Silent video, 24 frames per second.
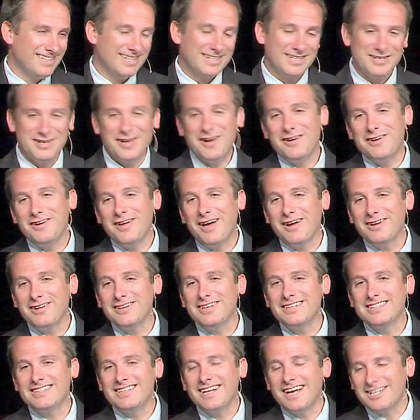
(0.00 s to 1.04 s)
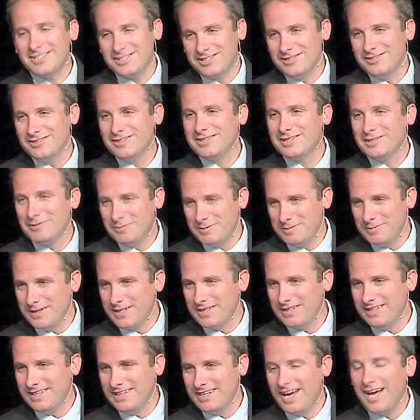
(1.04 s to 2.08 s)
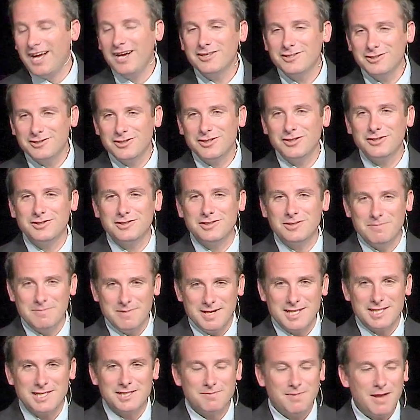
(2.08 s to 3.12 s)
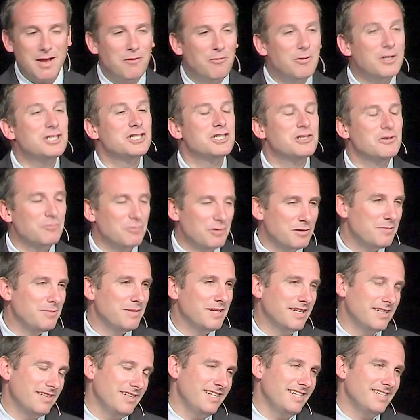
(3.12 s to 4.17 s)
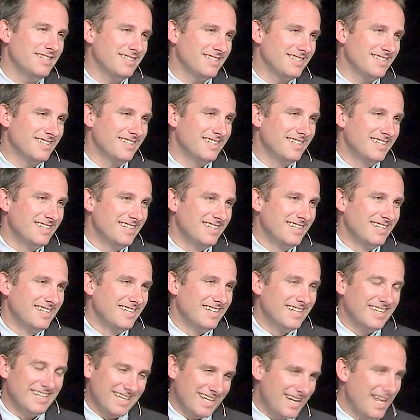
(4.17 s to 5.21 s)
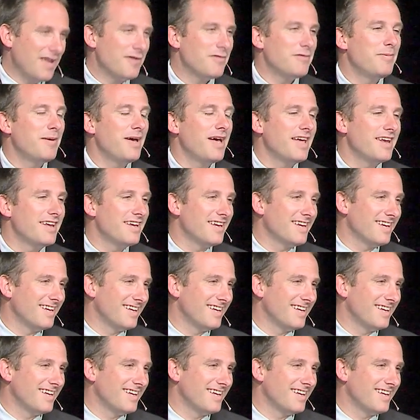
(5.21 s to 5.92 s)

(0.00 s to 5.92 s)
it's like, no, not only did I choose that it would be clean, I also chose the means by which it would be cleaned. Get out of bed.